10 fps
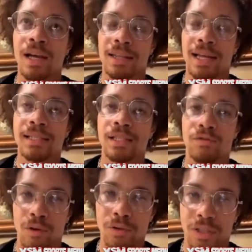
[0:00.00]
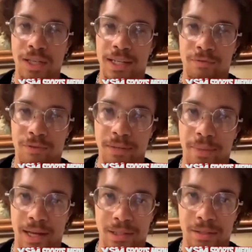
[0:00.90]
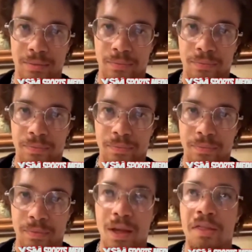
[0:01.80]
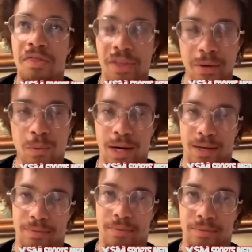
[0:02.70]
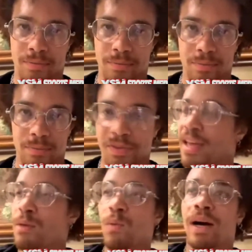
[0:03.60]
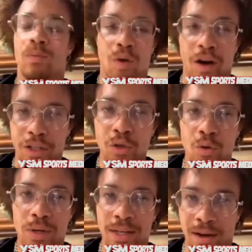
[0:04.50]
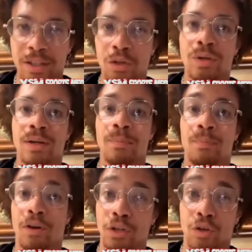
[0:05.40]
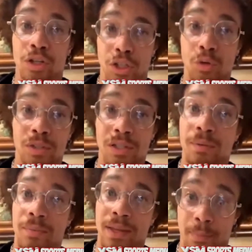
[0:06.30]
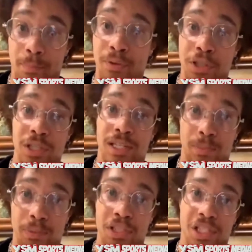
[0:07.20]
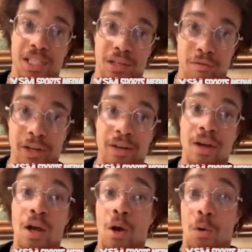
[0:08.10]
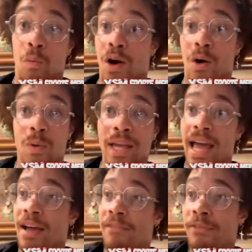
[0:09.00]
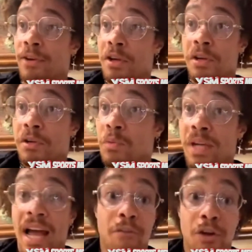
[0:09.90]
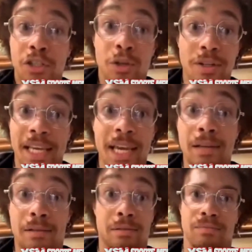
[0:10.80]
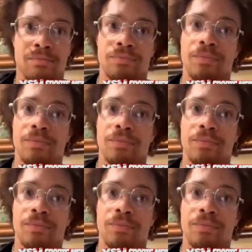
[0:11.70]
Alexis Rocha in the rematch. Then what? Then what? Are you going to use him and push his career? Well, we have Virgil Ortiz.